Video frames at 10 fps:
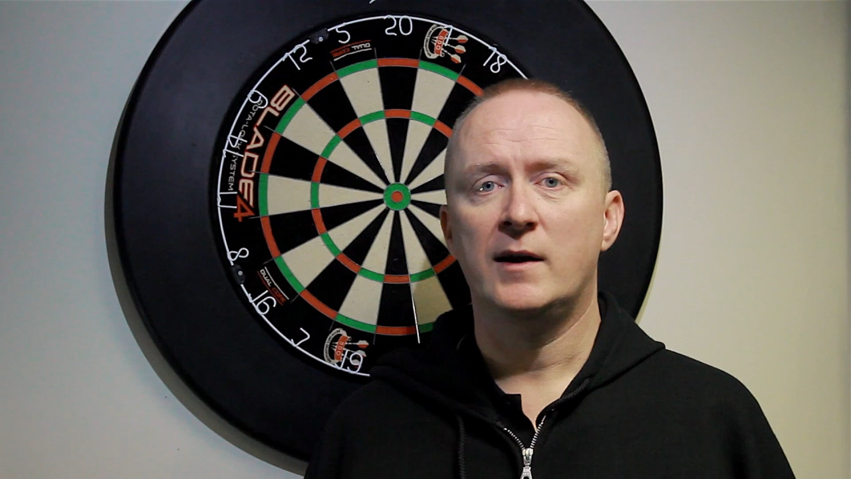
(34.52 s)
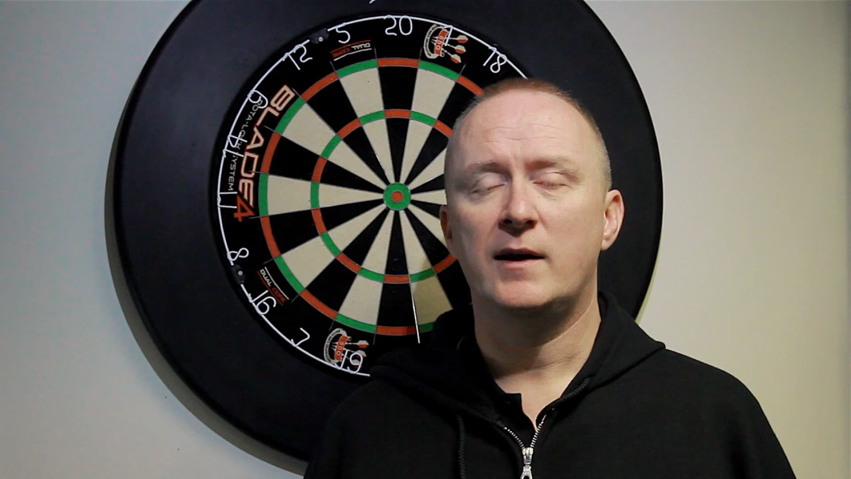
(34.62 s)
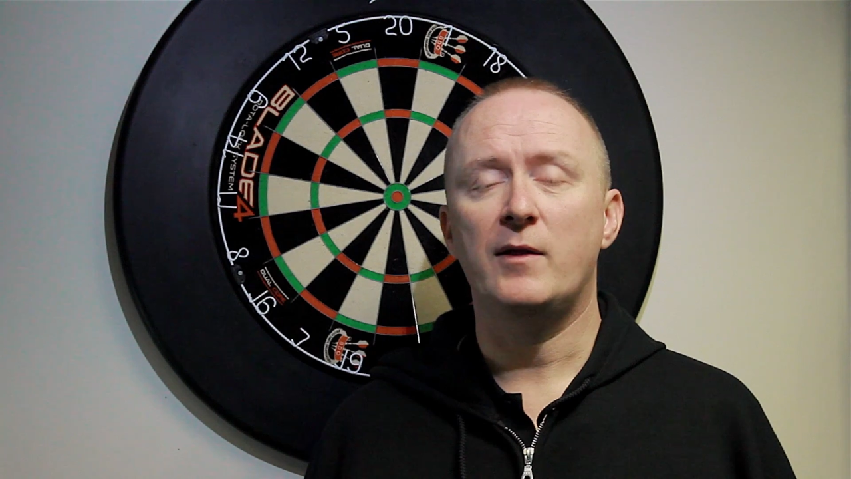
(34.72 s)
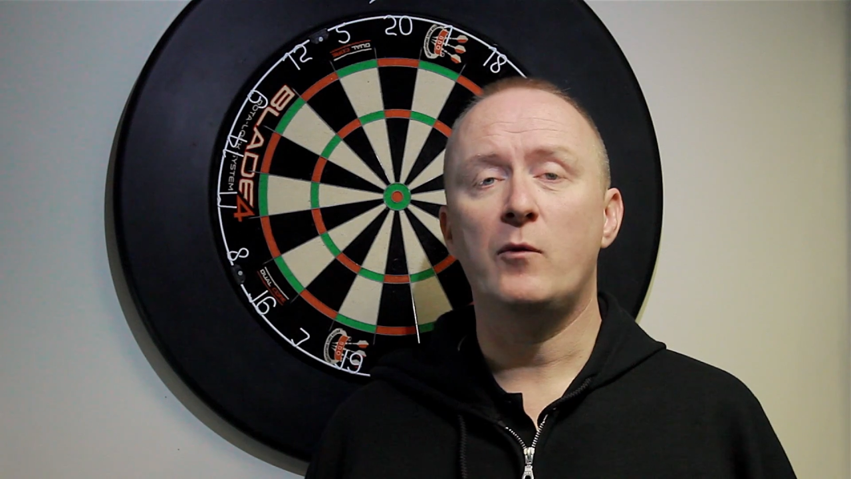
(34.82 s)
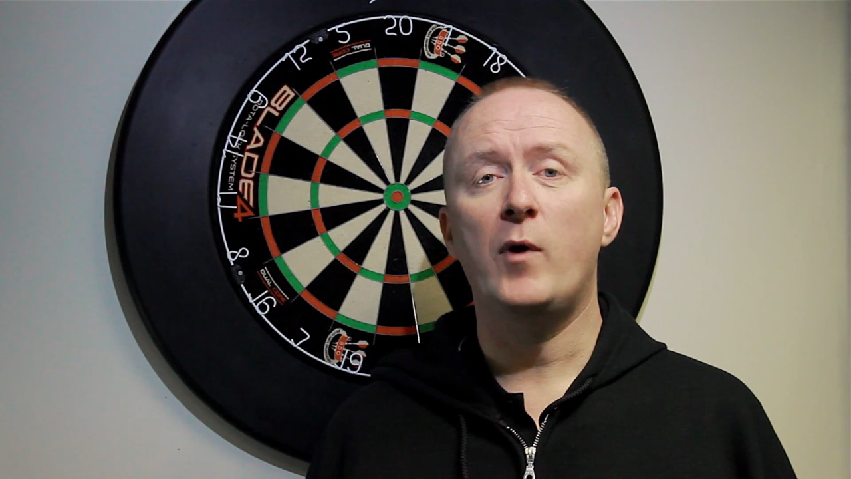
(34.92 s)

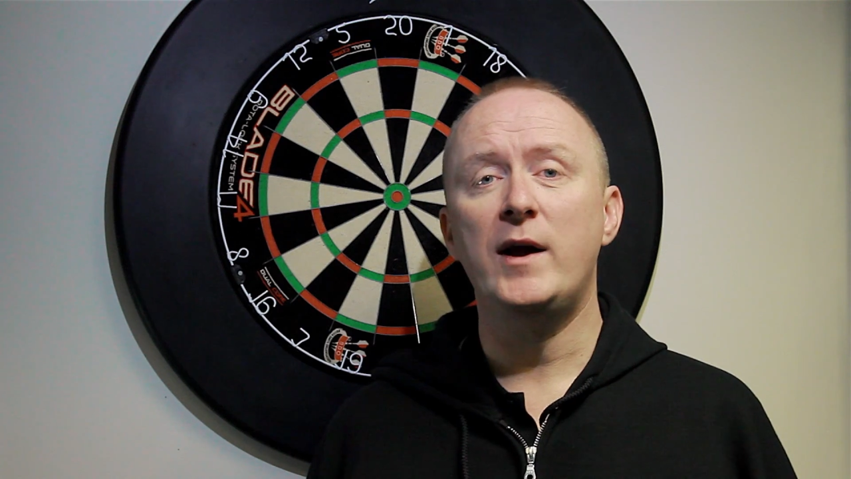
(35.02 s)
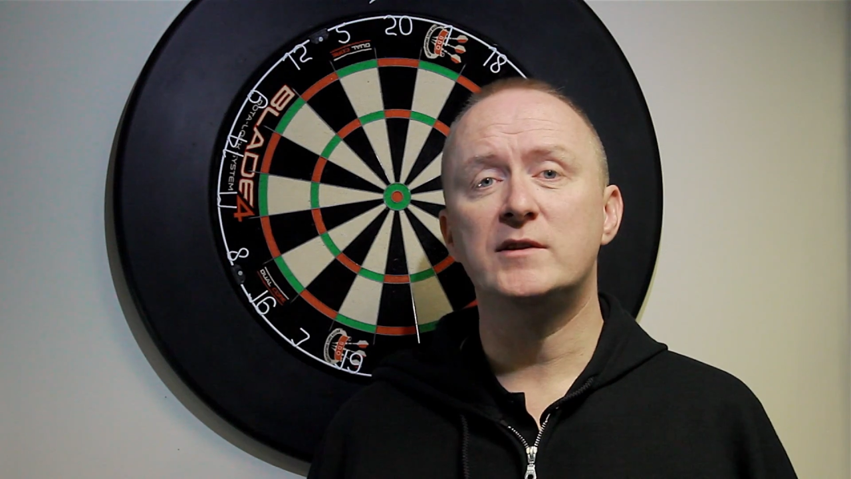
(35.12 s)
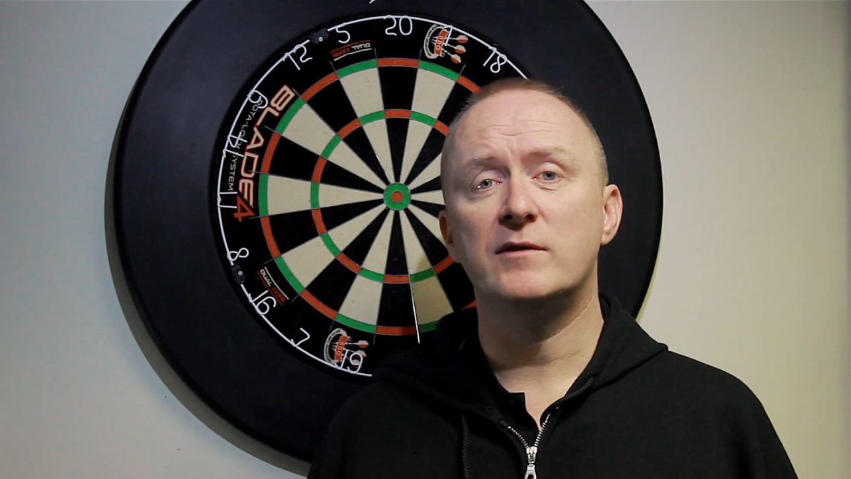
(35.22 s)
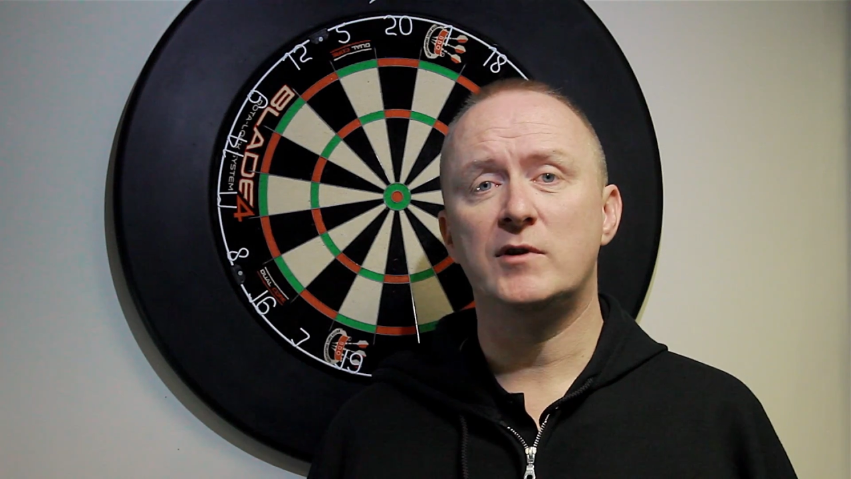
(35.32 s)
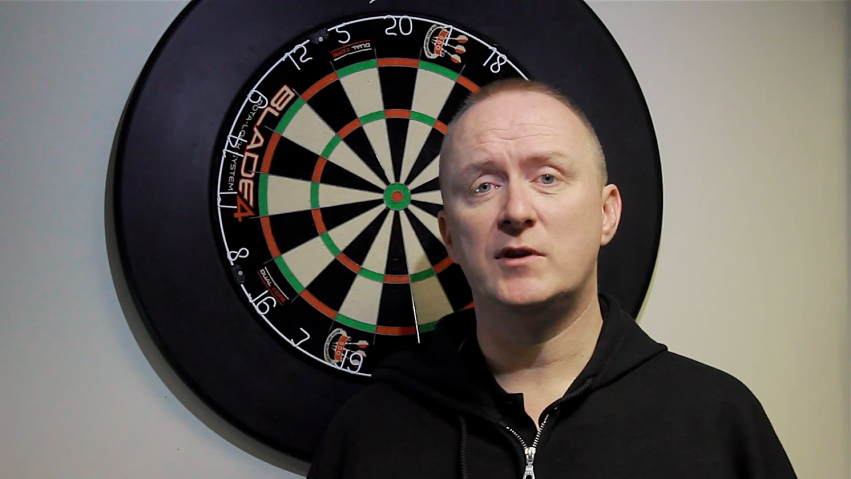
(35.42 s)
Now, the
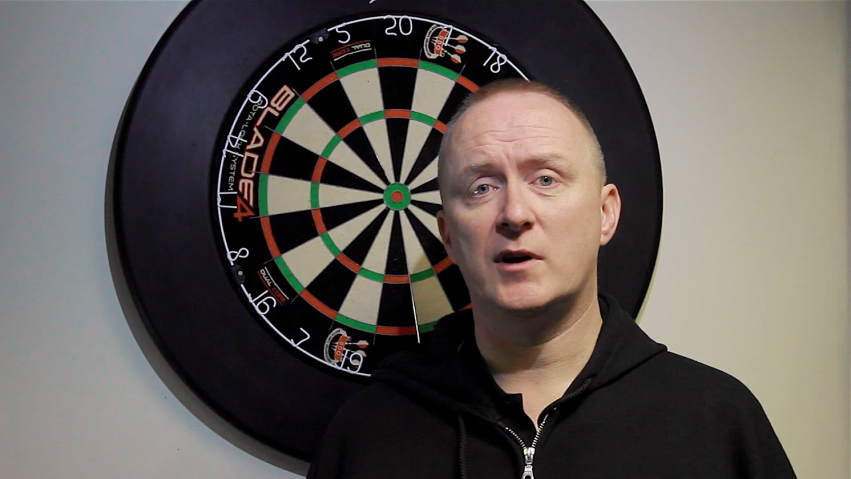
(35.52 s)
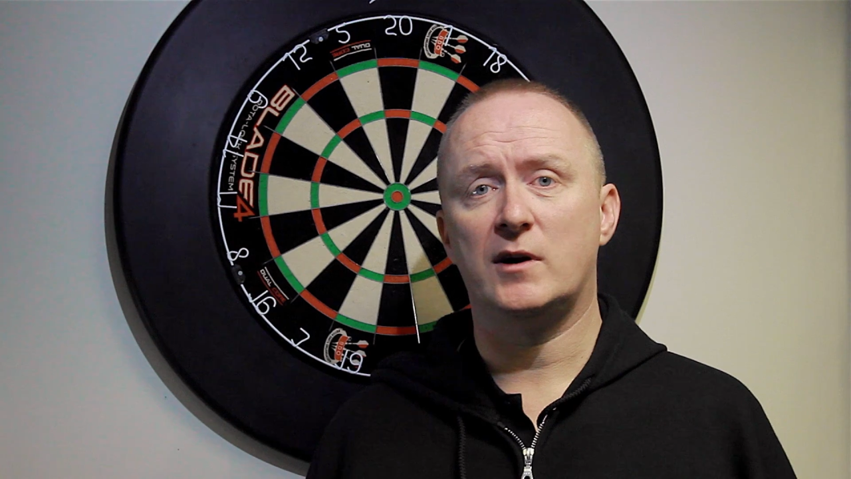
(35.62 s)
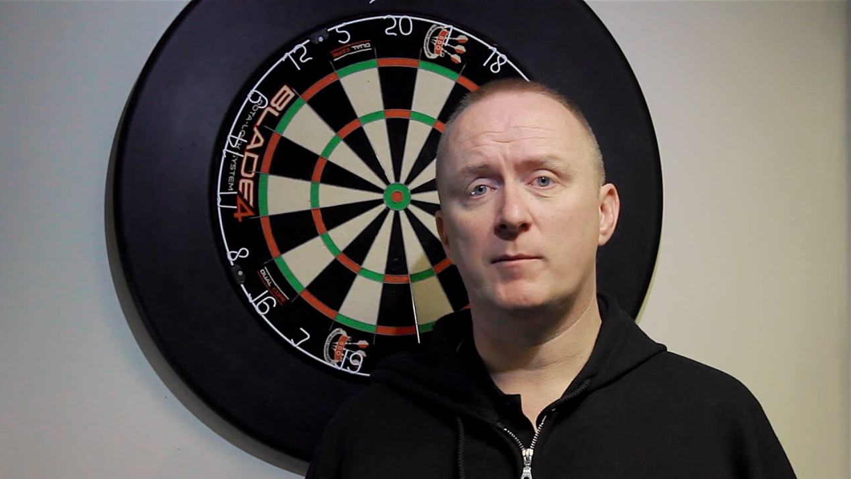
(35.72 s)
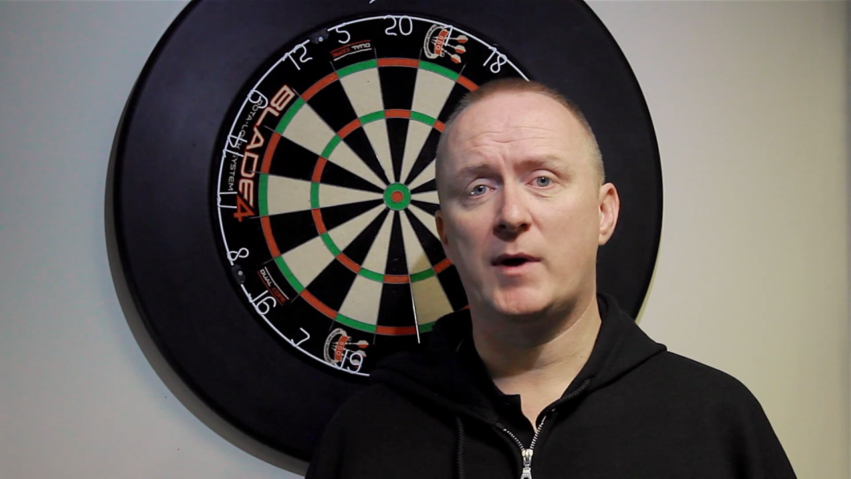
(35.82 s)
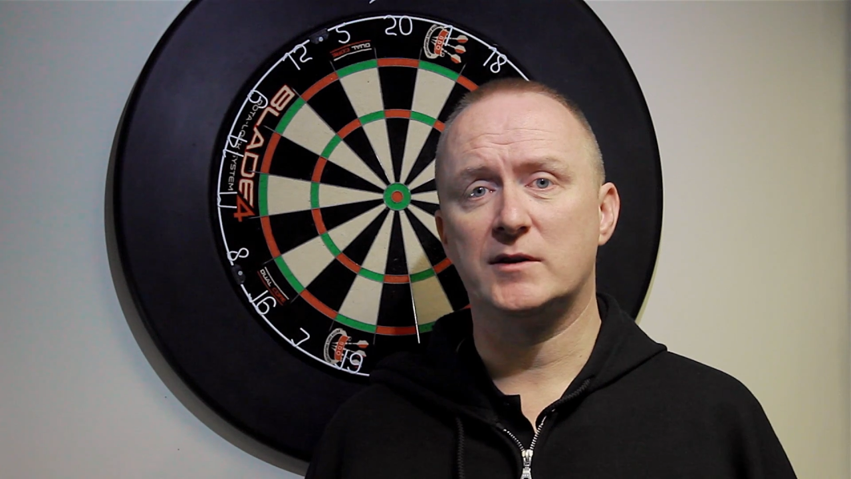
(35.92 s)
weight of your
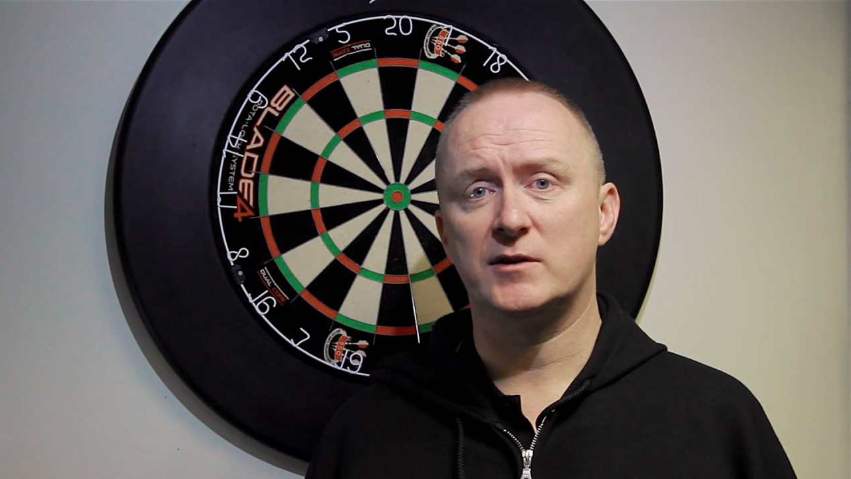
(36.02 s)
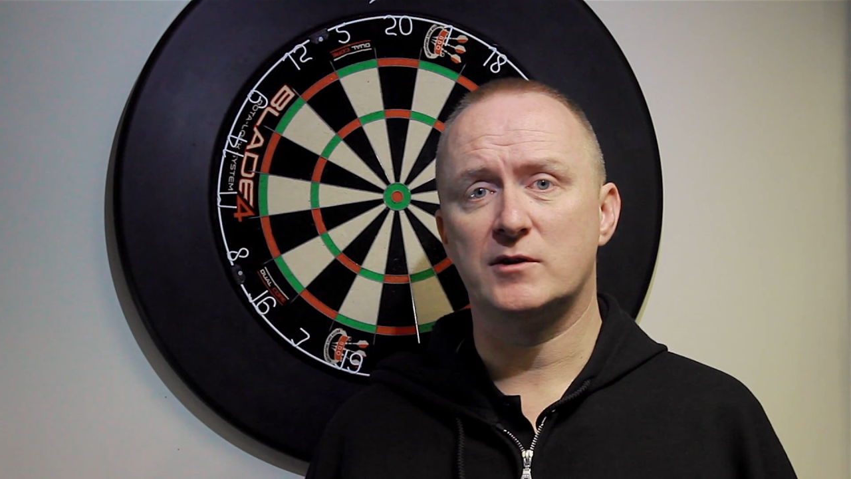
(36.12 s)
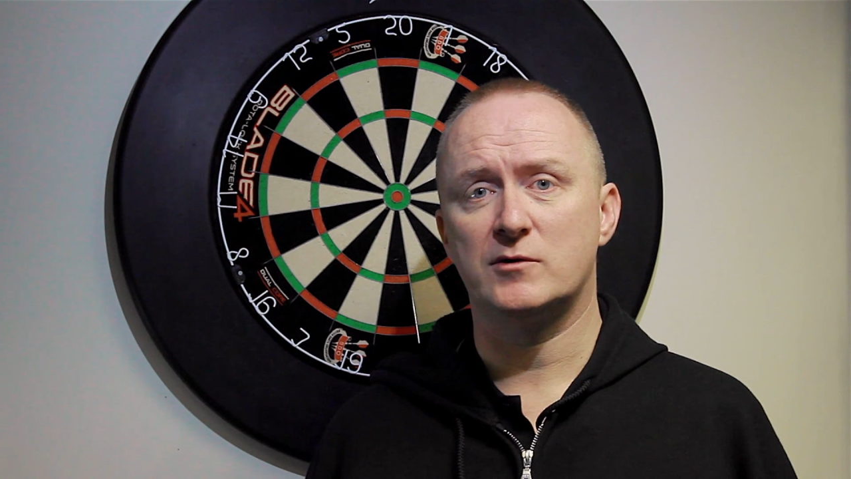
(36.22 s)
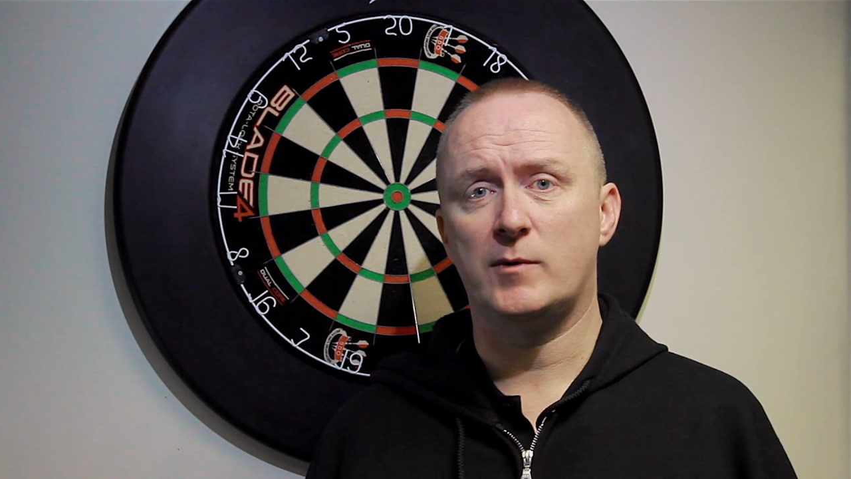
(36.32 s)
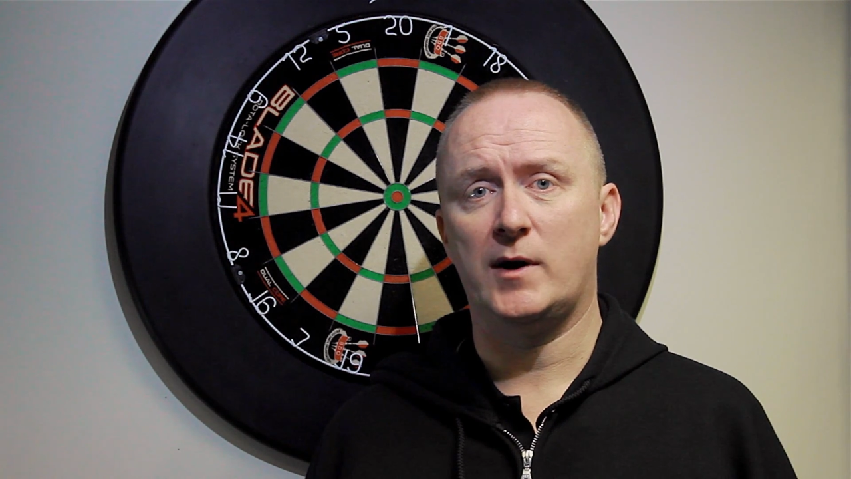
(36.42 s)
dart matters
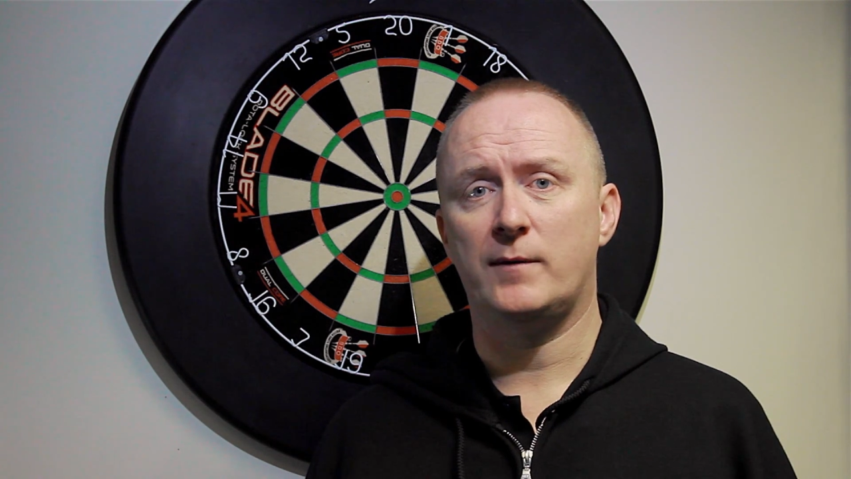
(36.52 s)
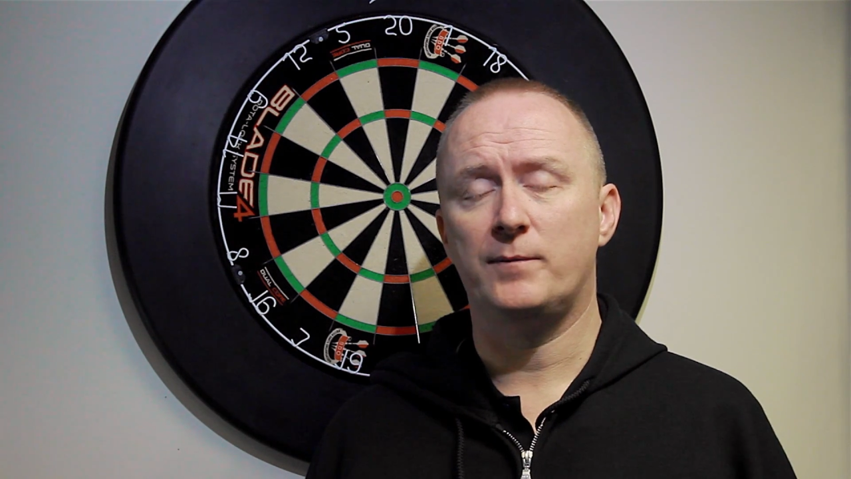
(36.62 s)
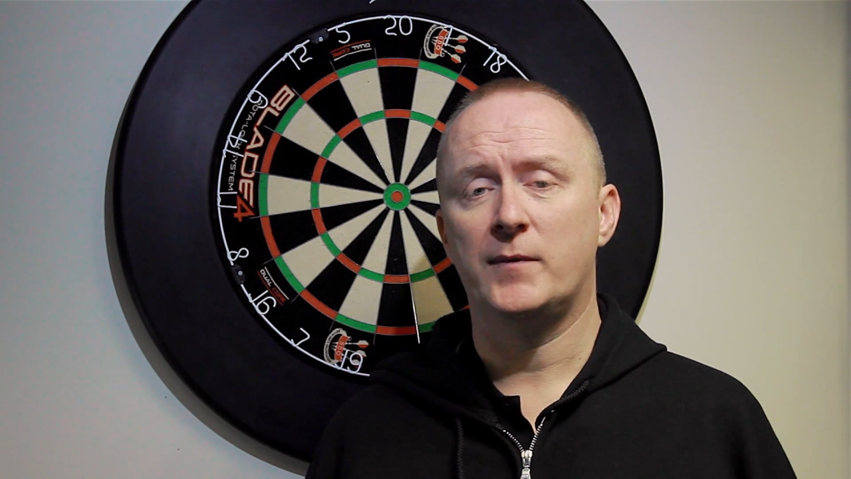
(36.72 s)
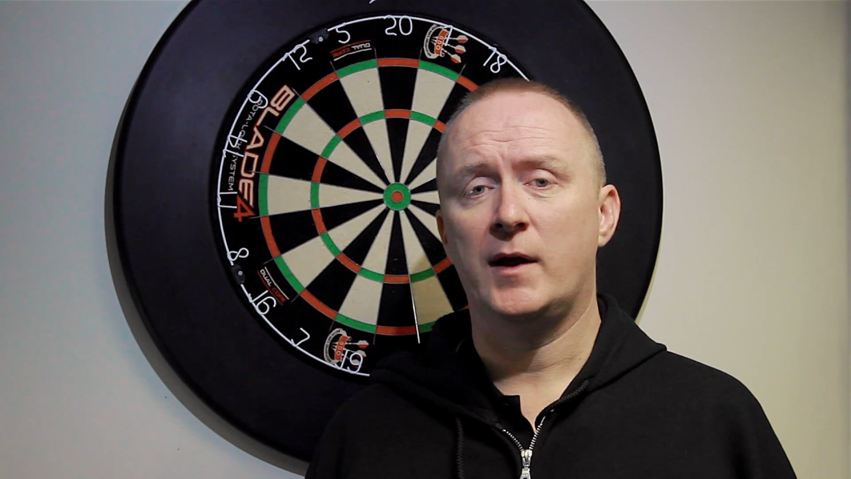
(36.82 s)
as well.